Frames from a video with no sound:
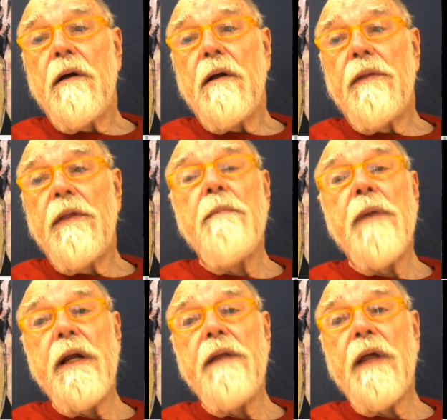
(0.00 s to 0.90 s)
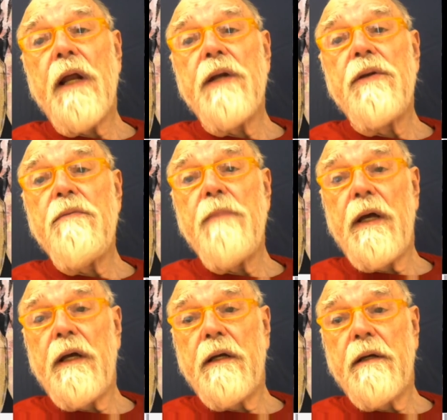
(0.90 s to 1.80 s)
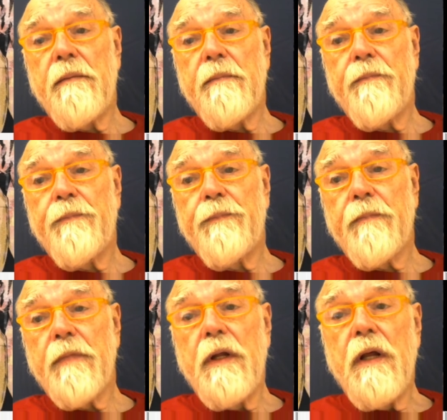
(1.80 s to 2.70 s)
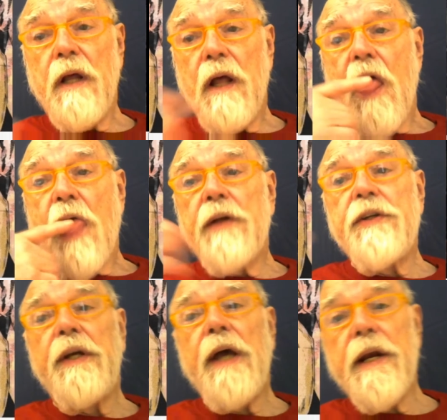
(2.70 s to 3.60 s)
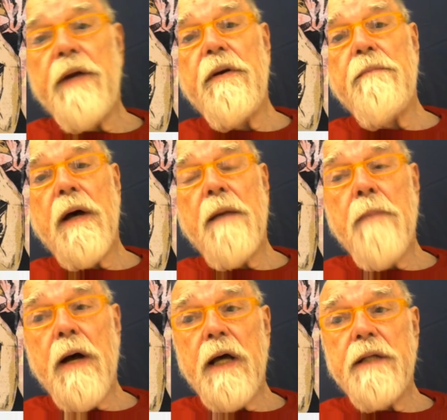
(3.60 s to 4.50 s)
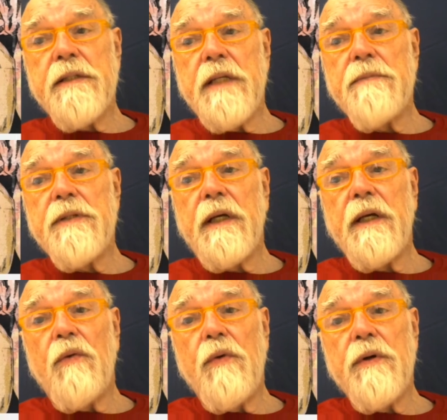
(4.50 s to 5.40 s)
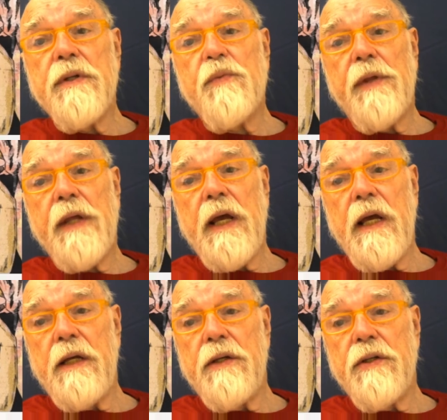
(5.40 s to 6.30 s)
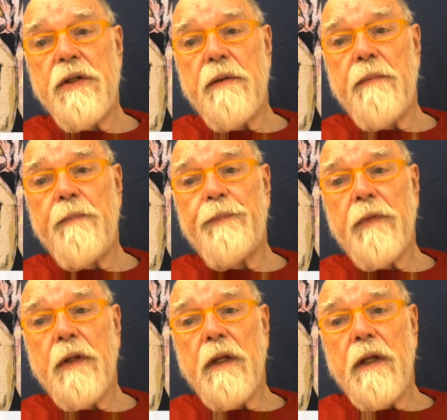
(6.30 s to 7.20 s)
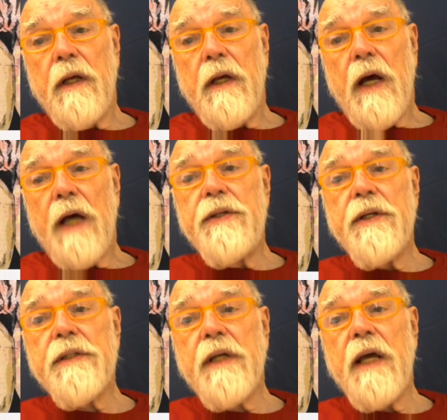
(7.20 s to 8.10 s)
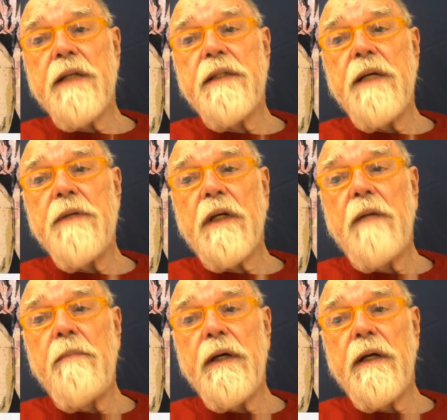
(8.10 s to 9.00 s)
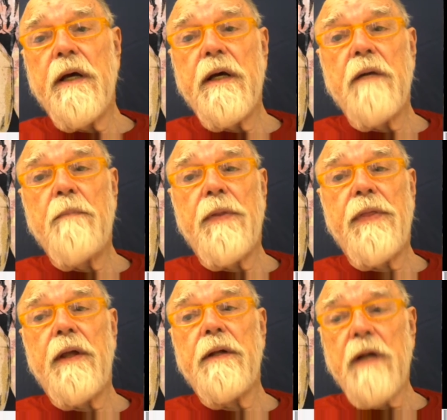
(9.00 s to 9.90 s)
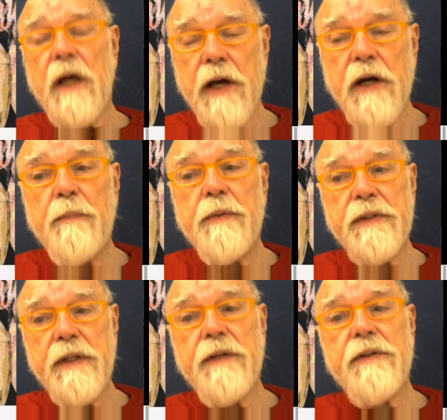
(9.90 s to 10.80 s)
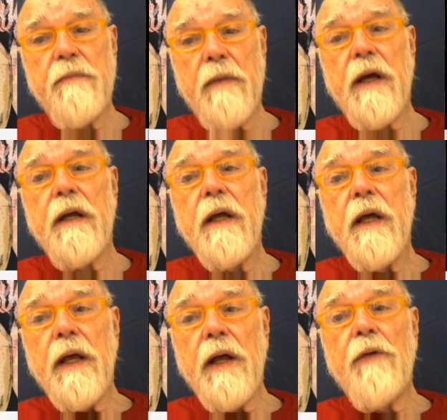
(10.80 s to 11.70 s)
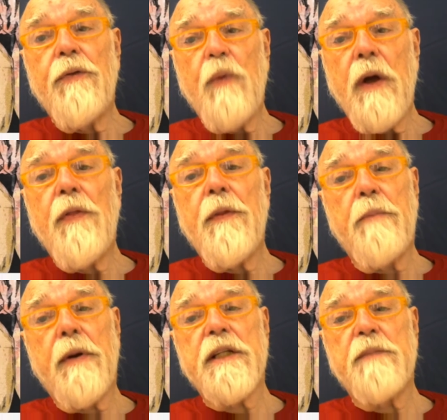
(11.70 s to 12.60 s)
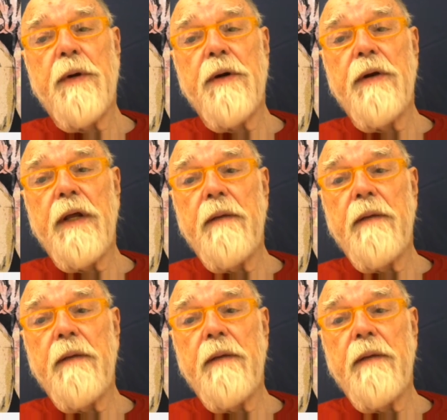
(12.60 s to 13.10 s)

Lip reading: the money that I do make. The chatter in my mind seems to get worse with age. I just can't seem to commit 100% to my health, wealth, and prosperity.